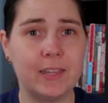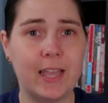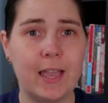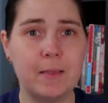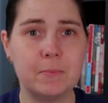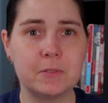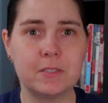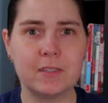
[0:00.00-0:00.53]
the
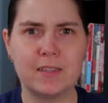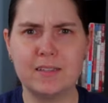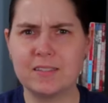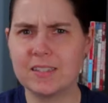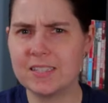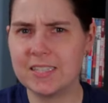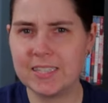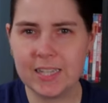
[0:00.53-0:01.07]
Apes
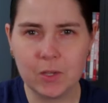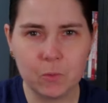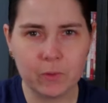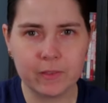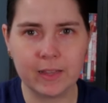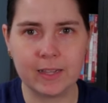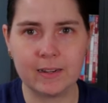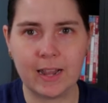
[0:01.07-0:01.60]
is a
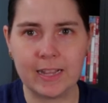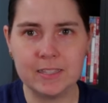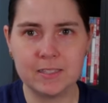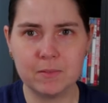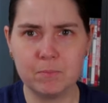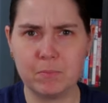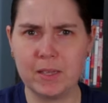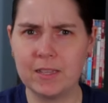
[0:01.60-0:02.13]
sequel that ends
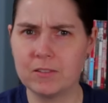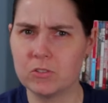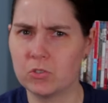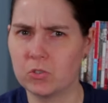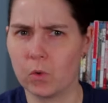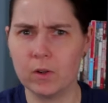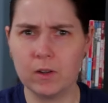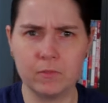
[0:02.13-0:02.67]
up being
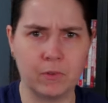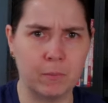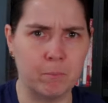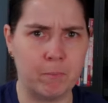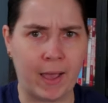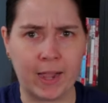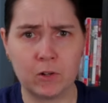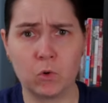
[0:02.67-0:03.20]
sort of a
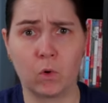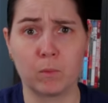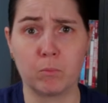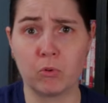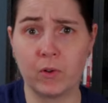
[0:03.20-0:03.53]
backdoor